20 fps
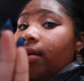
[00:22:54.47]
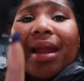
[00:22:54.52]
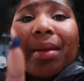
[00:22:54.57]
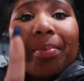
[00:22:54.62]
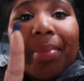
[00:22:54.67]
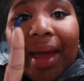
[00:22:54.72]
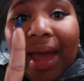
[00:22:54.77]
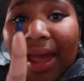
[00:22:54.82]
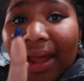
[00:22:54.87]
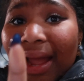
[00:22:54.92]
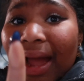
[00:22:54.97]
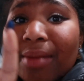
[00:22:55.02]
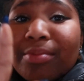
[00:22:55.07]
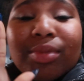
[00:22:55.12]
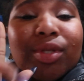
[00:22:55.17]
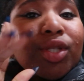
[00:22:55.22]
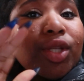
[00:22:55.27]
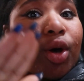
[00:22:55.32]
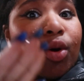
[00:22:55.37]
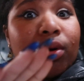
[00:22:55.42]
Dial it back. I'm
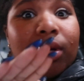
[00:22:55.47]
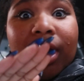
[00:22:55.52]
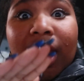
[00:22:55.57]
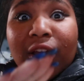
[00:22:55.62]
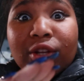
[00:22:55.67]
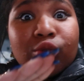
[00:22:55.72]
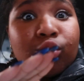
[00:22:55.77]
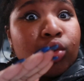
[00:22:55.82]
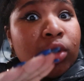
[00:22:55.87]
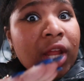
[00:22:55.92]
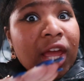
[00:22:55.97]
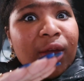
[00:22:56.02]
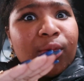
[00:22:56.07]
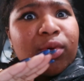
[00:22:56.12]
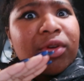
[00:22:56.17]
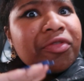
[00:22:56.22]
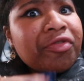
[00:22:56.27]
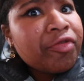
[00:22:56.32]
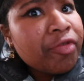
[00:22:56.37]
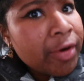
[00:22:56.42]
so glad you glad
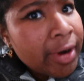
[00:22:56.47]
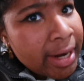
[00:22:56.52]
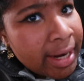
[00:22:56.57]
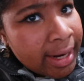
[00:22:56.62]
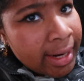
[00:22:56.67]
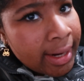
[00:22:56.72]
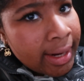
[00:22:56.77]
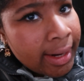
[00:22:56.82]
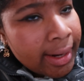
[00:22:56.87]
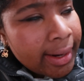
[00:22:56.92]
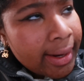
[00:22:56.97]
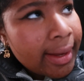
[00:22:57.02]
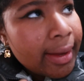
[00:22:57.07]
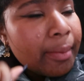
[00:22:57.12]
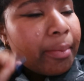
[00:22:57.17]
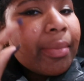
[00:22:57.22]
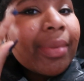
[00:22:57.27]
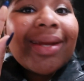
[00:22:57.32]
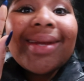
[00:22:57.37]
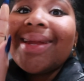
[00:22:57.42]
we free.
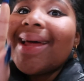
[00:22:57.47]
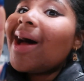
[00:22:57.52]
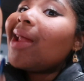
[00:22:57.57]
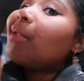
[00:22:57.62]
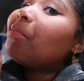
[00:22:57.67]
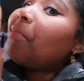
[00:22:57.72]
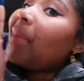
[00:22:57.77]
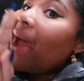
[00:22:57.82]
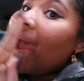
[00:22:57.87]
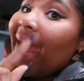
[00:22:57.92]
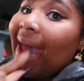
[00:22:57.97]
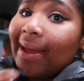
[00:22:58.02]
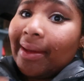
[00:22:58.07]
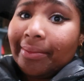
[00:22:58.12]
But Dallas back.